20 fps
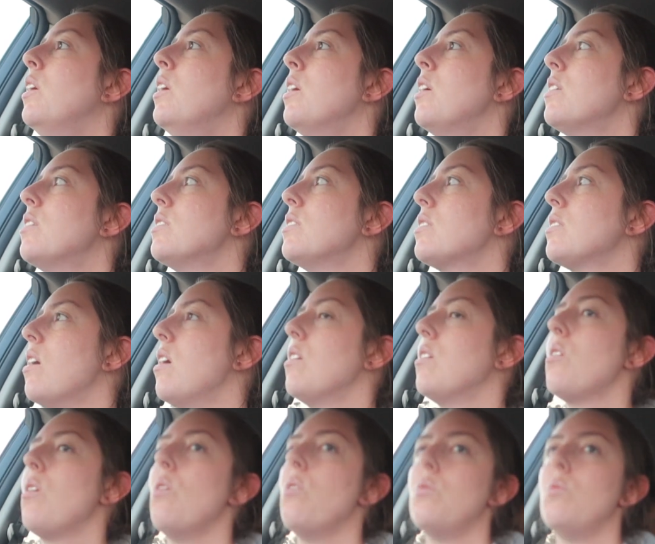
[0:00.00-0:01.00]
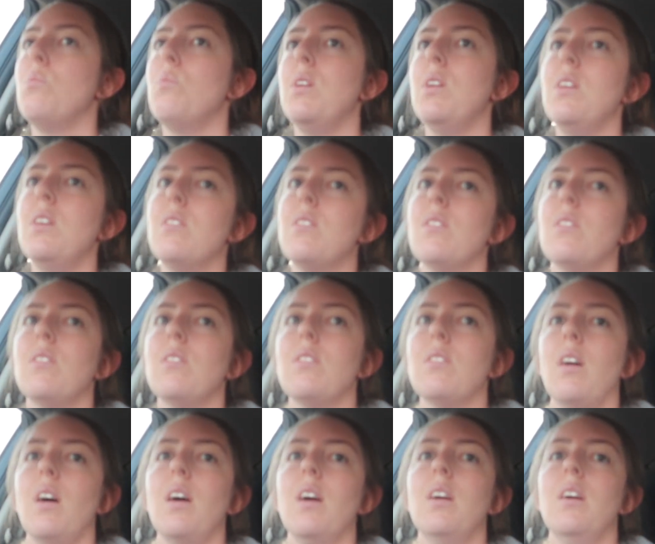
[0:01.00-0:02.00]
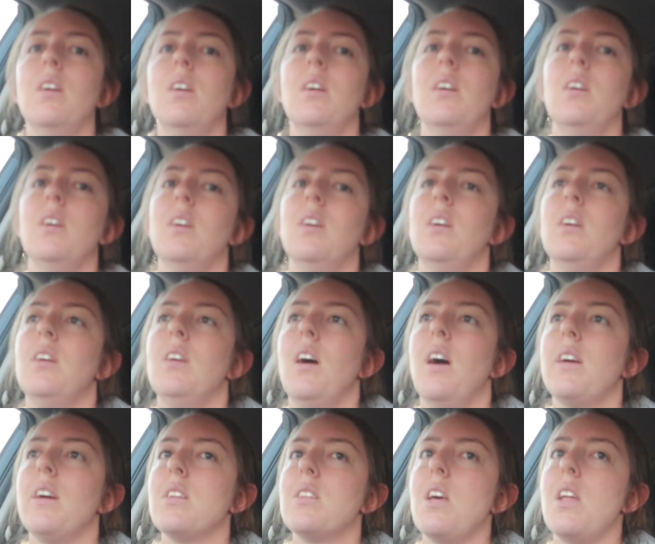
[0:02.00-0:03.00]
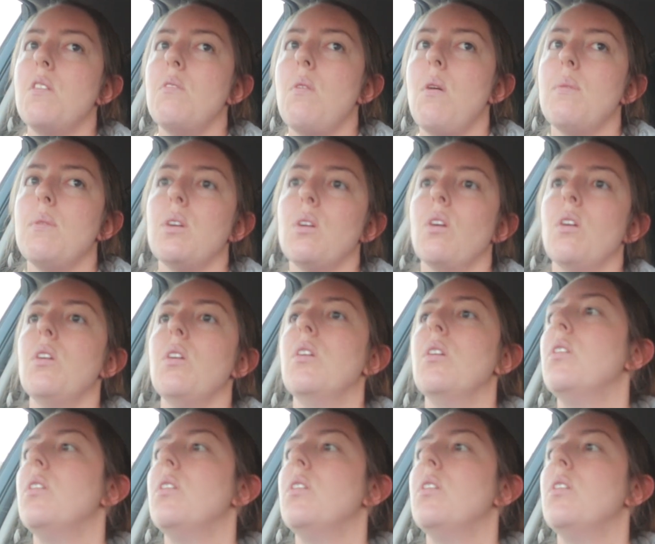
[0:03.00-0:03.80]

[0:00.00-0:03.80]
Because it's kind of cold and windy, so it's like, I guess anywhere we go, you're